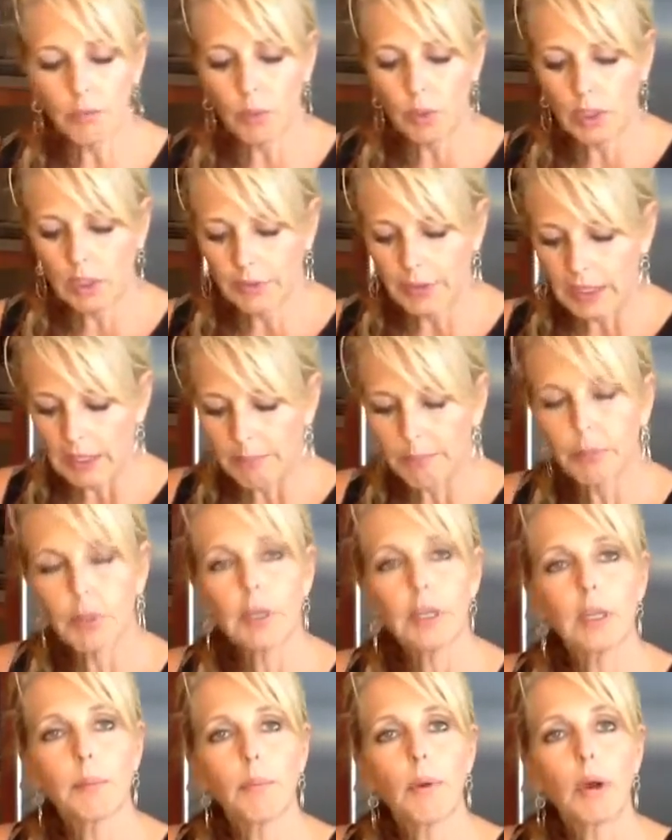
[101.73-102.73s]
oil that I put
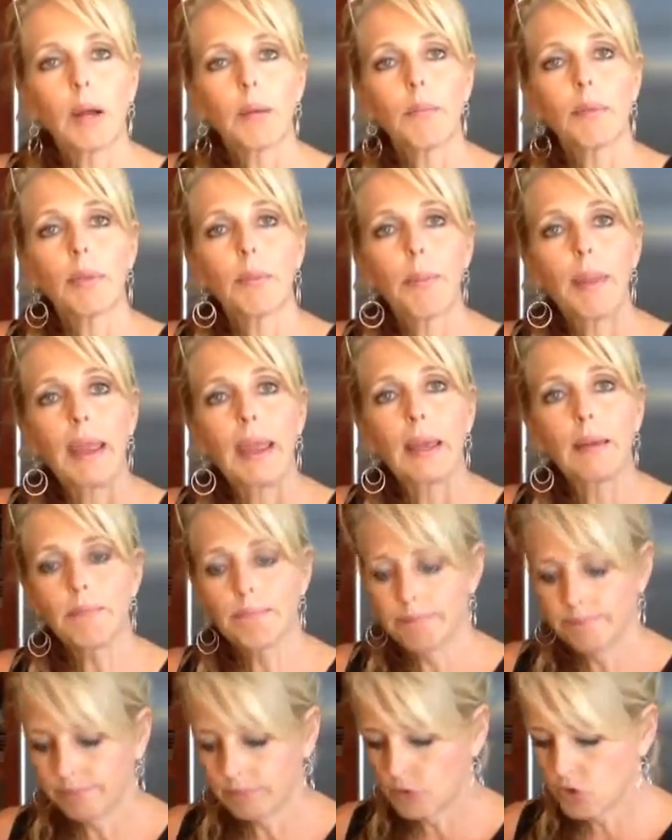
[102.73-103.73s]
in the bottom of the pan.
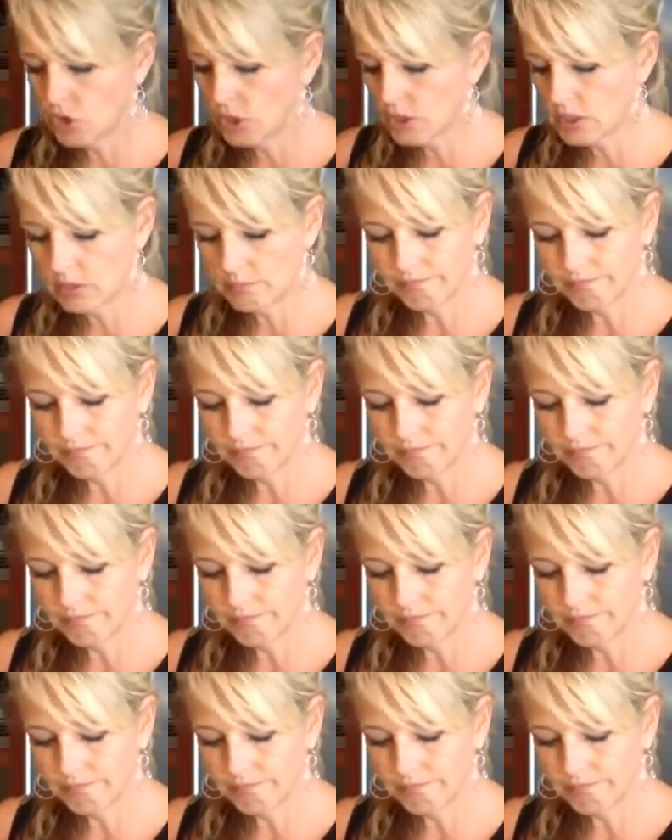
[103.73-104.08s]
Just